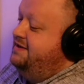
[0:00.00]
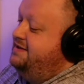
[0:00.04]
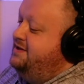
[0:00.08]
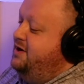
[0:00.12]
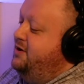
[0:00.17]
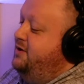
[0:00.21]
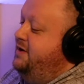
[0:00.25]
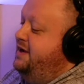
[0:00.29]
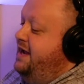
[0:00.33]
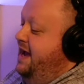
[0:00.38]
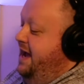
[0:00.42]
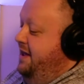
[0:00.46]

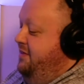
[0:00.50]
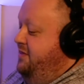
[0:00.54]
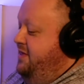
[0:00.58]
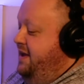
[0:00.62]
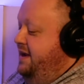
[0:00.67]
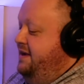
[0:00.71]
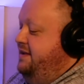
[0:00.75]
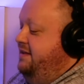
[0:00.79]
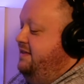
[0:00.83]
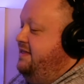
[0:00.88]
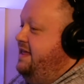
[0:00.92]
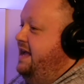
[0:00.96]
so yeah,
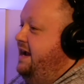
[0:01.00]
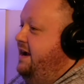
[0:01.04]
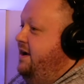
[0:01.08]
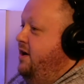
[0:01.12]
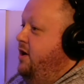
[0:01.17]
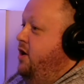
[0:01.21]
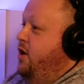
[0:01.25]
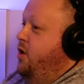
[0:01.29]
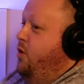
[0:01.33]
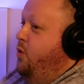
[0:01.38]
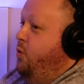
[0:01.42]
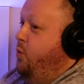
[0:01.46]
think
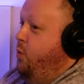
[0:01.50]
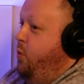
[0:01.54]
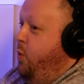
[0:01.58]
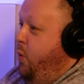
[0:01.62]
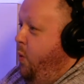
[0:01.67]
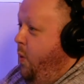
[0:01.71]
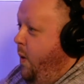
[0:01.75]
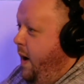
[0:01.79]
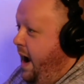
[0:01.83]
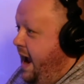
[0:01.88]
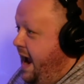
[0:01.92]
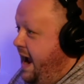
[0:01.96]
think
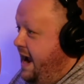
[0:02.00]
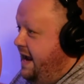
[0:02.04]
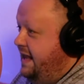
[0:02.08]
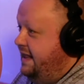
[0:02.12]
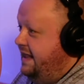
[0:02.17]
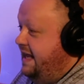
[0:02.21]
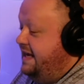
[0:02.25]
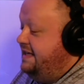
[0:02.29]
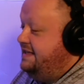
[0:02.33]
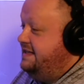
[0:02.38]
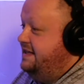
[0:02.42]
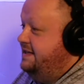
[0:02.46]
way
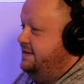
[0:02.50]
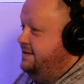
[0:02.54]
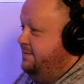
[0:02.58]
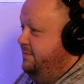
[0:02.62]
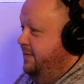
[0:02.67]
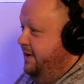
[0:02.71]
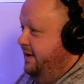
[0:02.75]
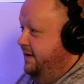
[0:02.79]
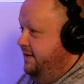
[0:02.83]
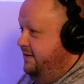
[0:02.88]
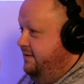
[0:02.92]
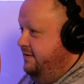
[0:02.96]
less
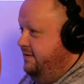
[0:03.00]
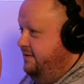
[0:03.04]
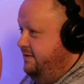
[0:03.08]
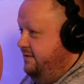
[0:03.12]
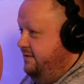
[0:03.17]
intimate.